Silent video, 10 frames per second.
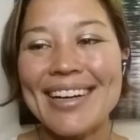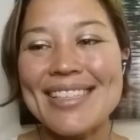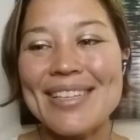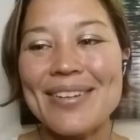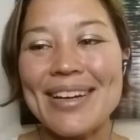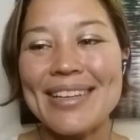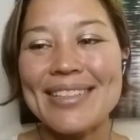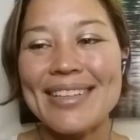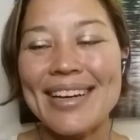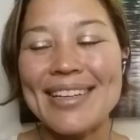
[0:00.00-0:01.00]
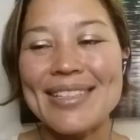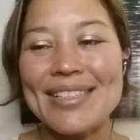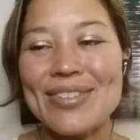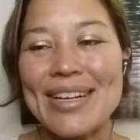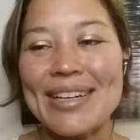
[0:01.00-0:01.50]
So I
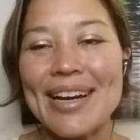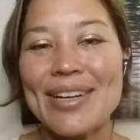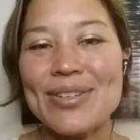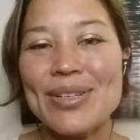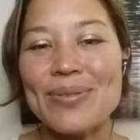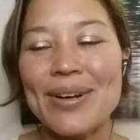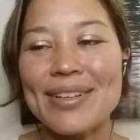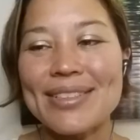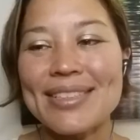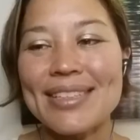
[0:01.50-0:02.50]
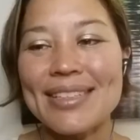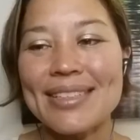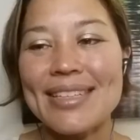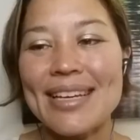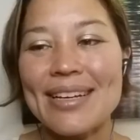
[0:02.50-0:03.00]
drank a hydrogen water to
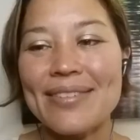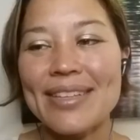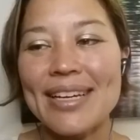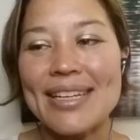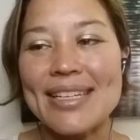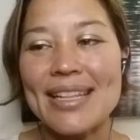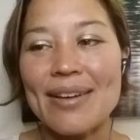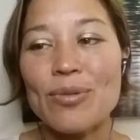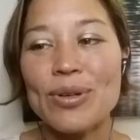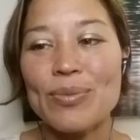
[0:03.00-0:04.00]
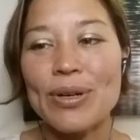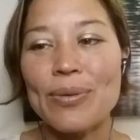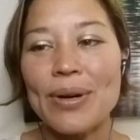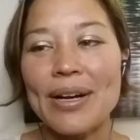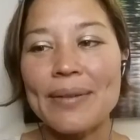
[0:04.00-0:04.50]
take off the edge, and that worked pretty
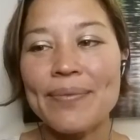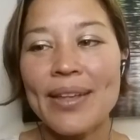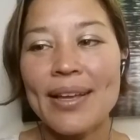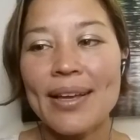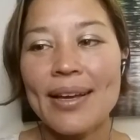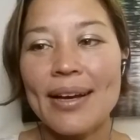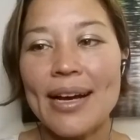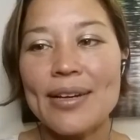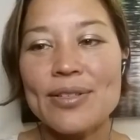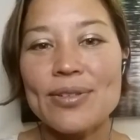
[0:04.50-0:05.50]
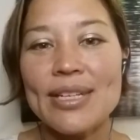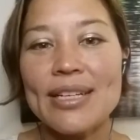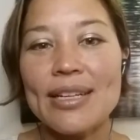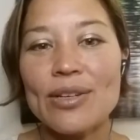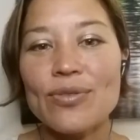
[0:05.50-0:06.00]
well. I also did
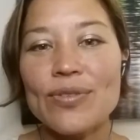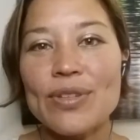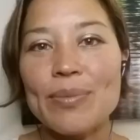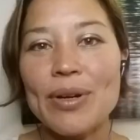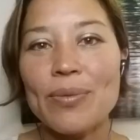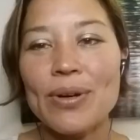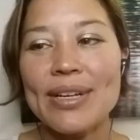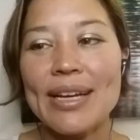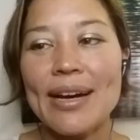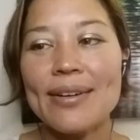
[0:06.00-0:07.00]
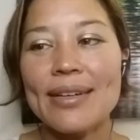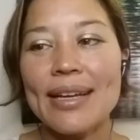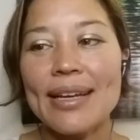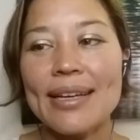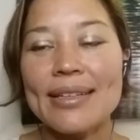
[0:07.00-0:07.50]
another 15-minute workout,
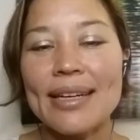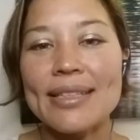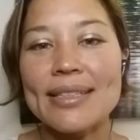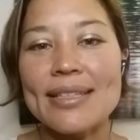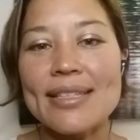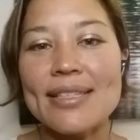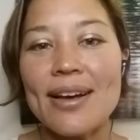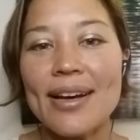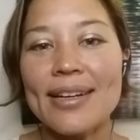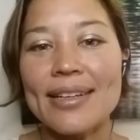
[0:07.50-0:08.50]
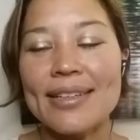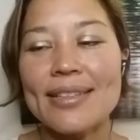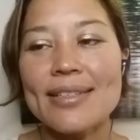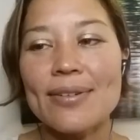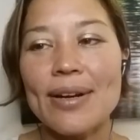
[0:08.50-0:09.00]
and I did a sauna.
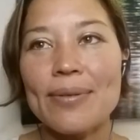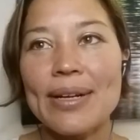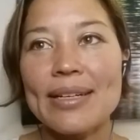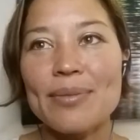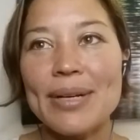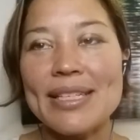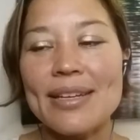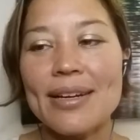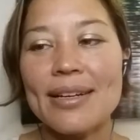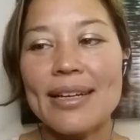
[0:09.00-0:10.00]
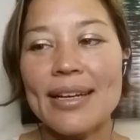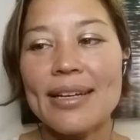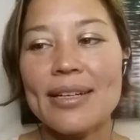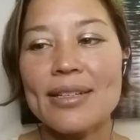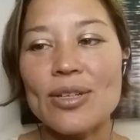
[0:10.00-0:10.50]
So I went into my sauna, and I
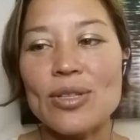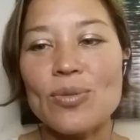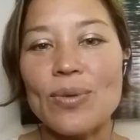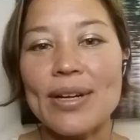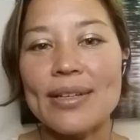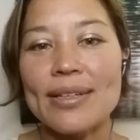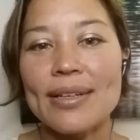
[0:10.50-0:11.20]
got a good sweat on.